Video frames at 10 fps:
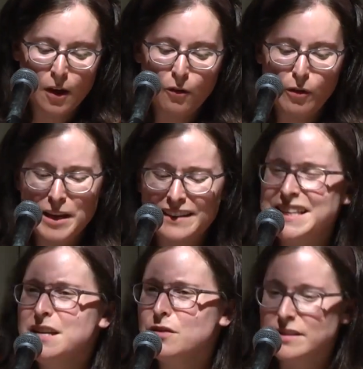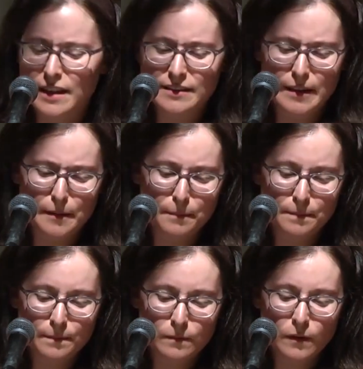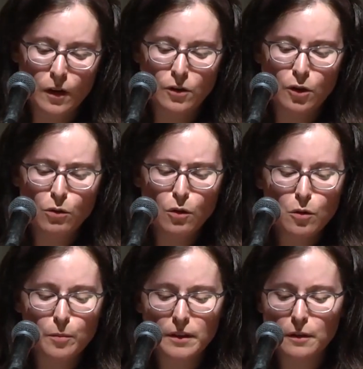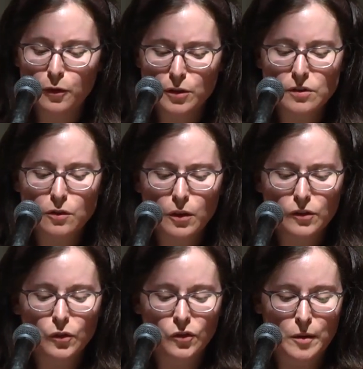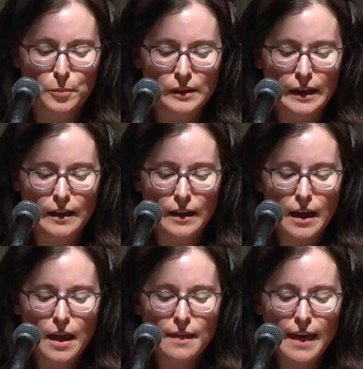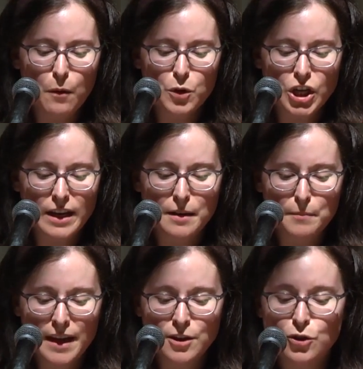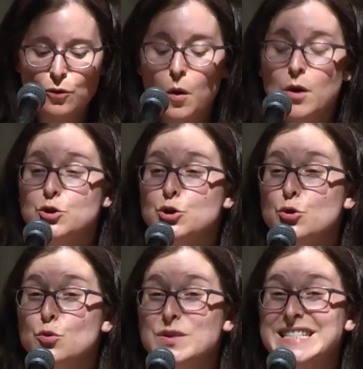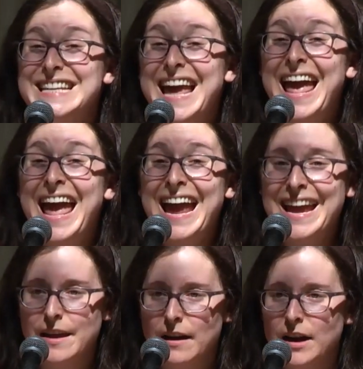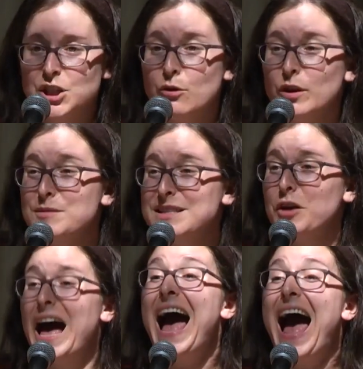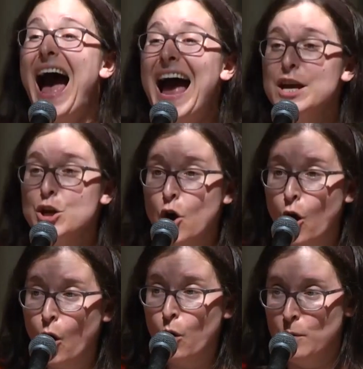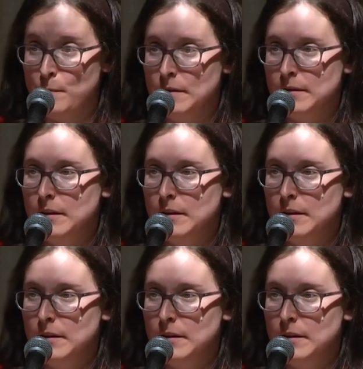Rabbi Akiva said to him, no, but the verses also stipulate that which I command you today. Asher anochi mitzavcha hayom.